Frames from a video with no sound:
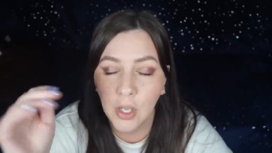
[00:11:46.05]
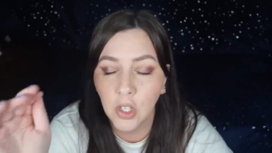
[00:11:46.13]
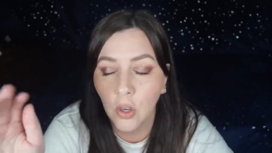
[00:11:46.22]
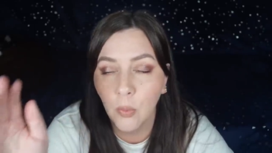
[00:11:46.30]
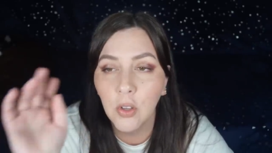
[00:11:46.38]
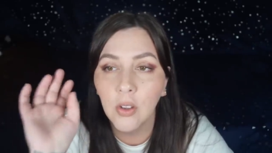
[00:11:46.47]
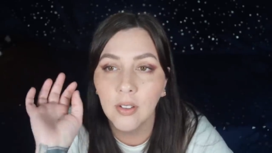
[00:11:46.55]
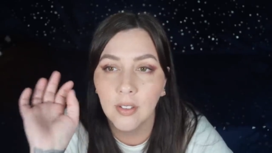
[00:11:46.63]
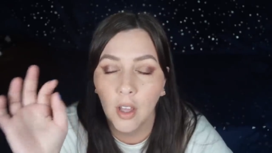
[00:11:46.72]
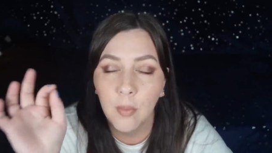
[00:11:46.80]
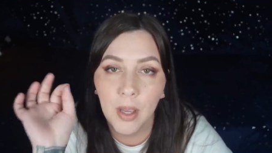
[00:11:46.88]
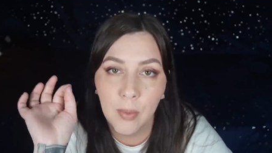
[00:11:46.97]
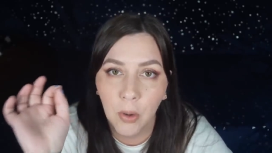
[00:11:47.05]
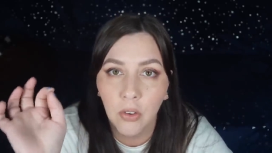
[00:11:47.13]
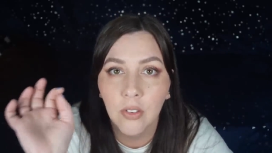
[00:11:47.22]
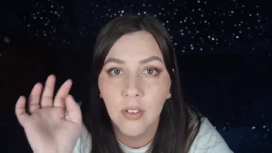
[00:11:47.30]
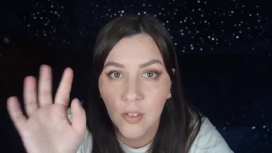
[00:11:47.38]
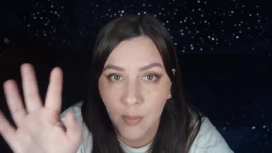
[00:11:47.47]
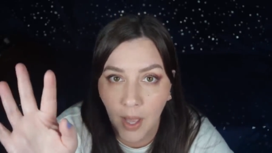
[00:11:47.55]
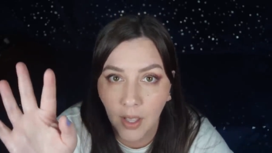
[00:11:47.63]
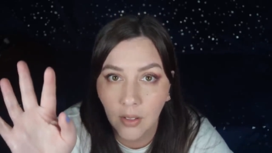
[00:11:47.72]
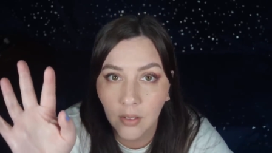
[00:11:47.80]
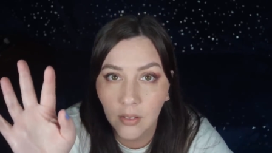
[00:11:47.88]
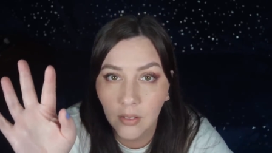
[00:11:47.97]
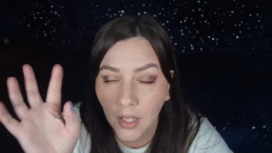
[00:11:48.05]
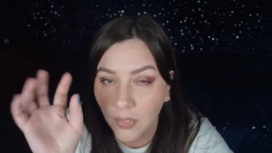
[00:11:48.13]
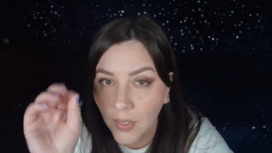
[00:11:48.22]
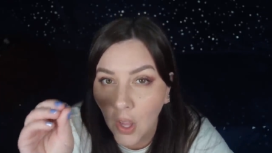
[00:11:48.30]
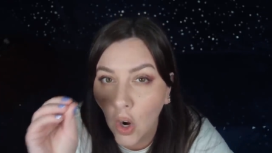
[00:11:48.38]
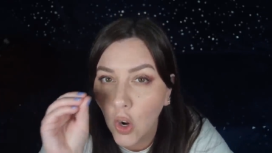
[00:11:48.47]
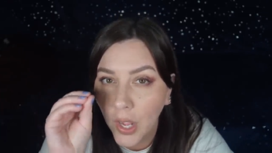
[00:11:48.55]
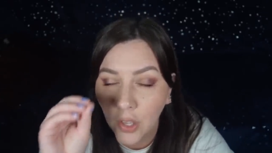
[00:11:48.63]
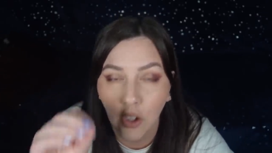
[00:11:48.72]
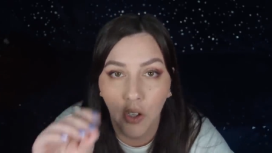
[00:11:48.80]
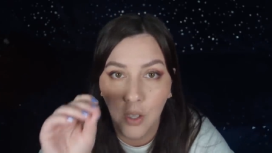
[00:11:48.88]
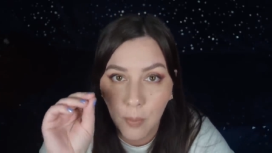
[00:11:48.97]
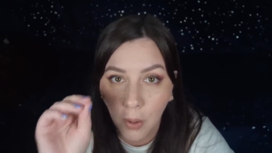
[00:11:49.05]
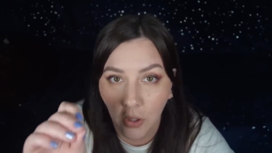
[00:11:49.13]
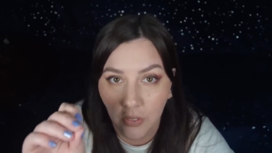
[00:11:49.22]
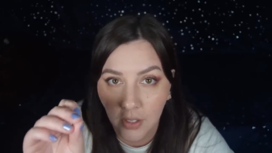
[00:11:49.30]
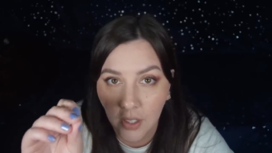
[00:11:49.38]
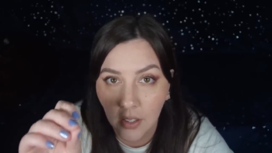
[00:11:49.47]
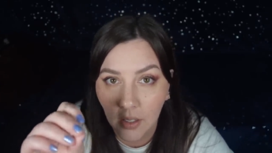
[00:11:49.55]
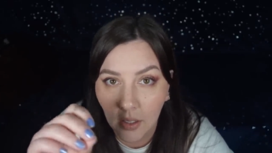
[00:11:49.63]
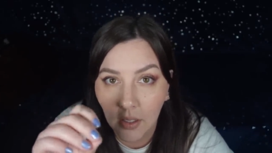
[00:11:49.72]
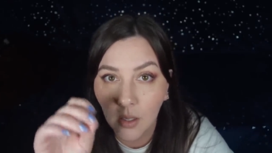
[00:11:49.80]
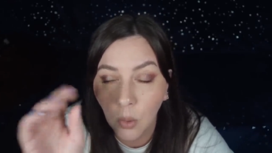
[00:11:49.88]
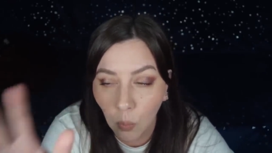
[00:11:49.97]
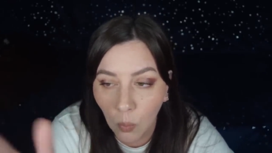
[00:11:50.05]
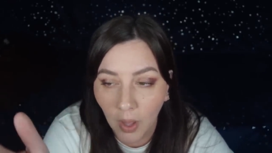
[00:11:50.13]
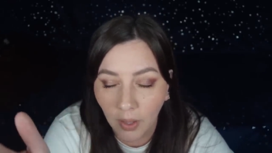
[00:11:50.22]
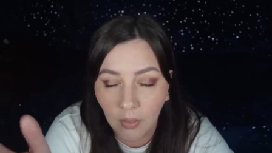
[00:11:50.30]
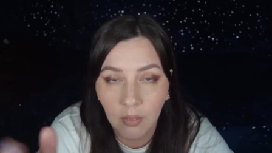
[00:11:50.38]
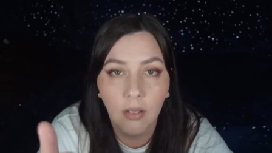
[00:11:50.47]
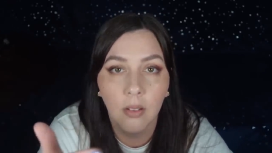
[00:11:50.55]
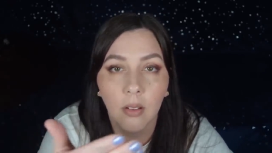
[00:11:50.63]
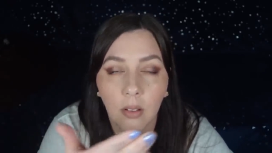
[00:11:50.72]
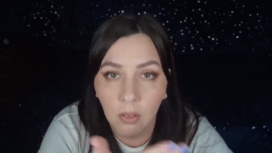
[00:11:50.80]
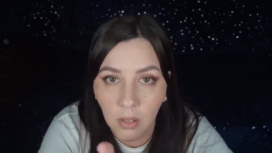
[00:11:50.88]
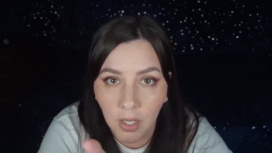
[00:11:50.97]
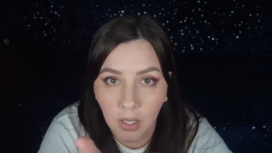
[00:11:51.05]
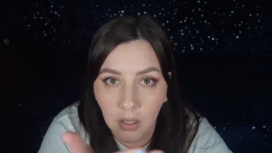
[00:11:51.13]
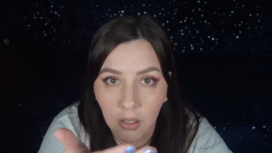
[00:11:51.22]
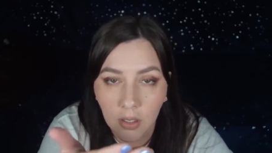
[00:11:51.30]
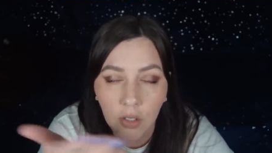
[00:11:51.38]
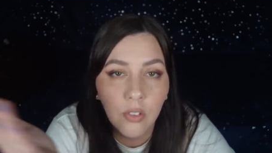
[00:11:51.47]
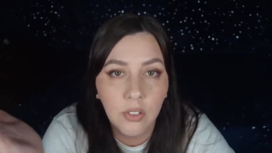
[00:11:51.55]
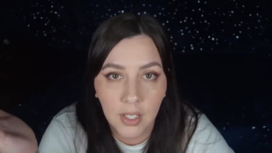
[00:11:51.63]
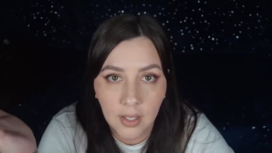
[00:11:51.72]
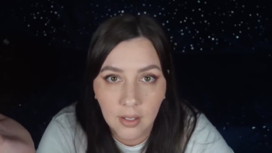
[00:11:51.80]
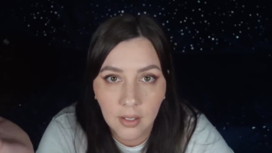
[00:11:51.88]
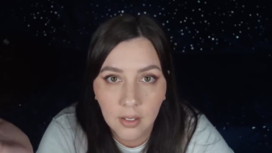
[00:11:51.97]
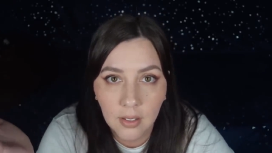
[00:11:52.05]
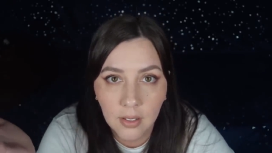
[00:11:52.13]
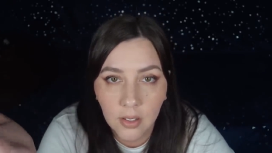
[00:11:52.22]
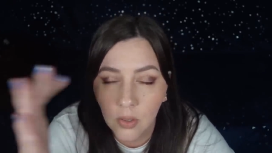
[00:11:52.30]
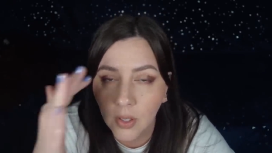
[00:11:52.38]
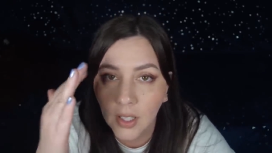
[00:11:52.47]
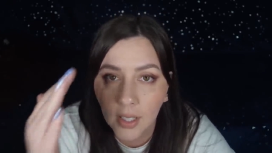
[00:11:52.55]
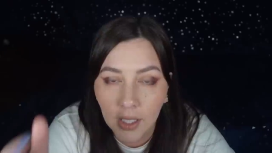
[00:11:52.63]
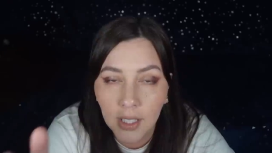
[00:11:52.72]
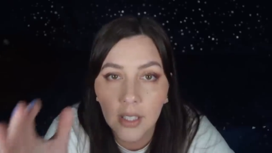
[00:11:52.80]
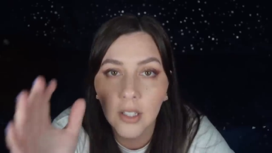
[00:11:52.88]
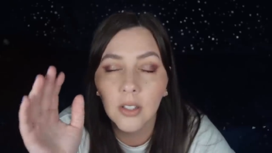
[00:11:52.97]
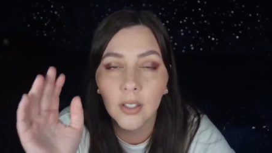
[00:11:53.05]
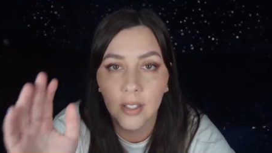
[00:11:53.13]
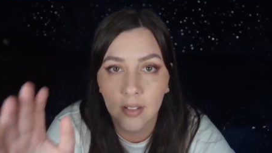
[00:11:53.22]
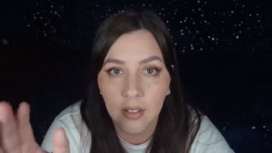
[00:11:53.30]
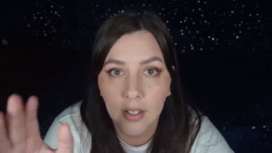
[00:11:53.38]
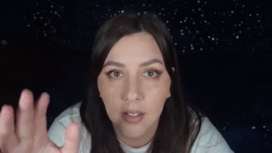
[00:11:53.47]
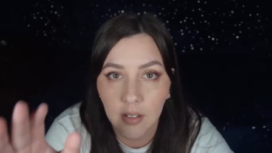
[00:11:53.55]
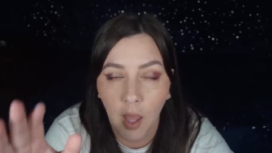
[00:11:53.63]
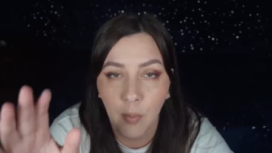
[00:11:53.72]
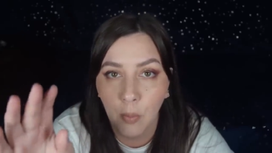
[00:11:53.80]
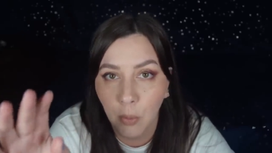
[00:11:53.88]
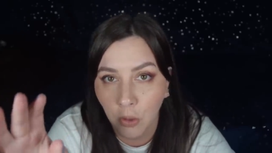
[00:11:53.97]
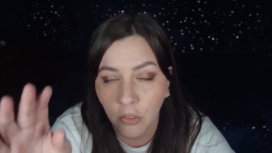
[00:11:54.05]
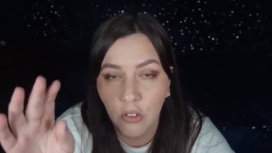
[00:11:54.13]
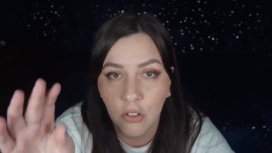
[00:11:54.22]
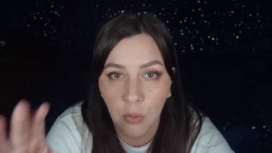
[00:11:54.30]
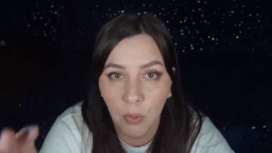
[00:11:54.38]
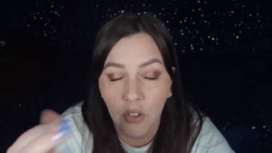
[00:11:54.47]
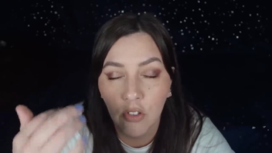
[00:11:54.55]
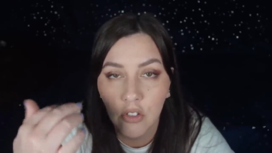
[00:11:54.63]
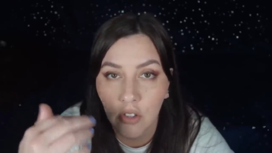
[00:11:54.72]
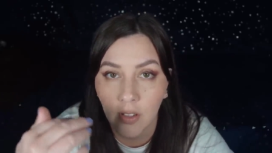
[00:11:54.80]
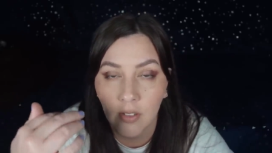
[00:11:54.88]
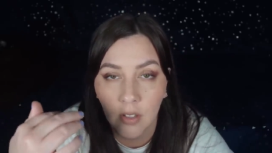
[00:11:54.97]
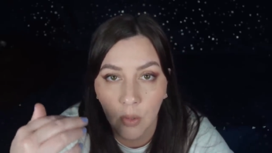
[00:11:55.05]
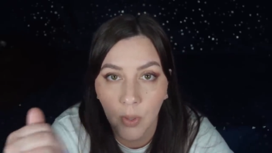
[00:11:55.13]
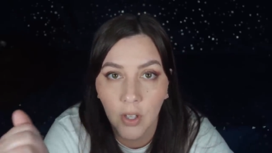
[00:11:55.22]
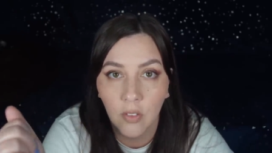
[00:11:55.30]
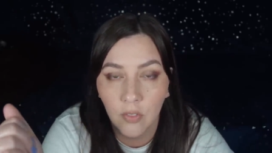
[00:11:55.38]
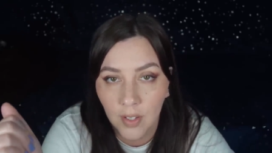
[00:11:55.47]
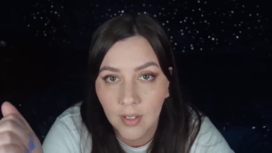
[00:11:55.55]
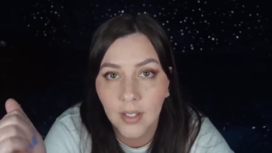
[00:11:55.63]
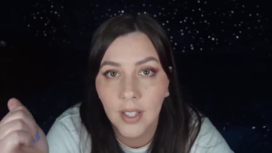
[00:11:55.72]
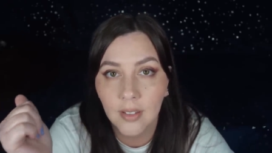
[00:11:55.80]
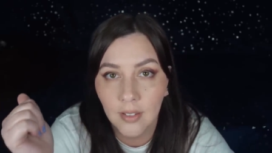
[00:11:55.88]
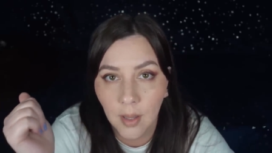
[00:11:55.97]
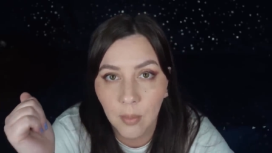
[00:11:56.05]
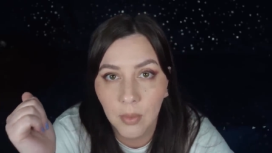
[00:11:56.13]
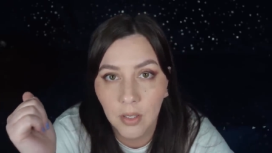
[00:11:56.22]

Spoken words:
And you know when you can tell by a person's smile that they are a good person? Well, look at her. You've seen her. You can clearly see the type of person she was just in the way her face lights up.